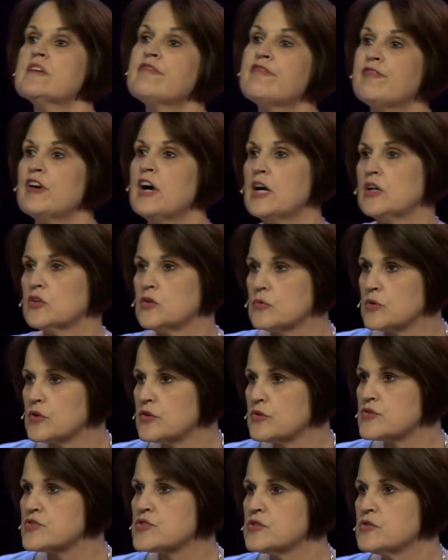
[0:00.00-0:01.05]

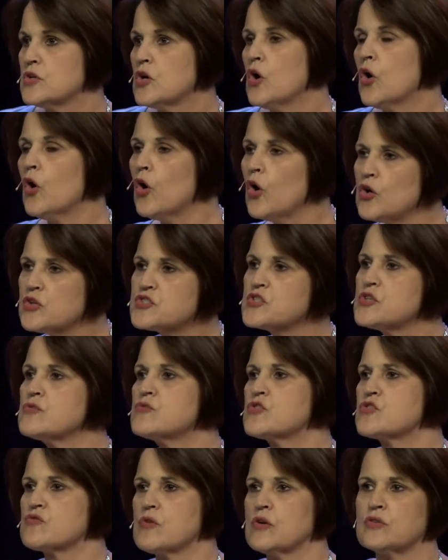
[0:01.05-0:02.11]
followers also
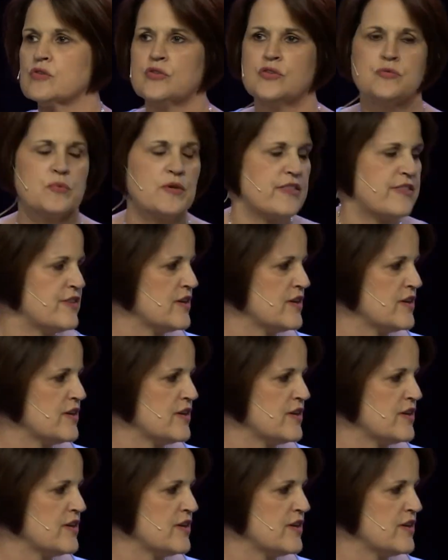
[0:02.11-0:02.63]
struggled with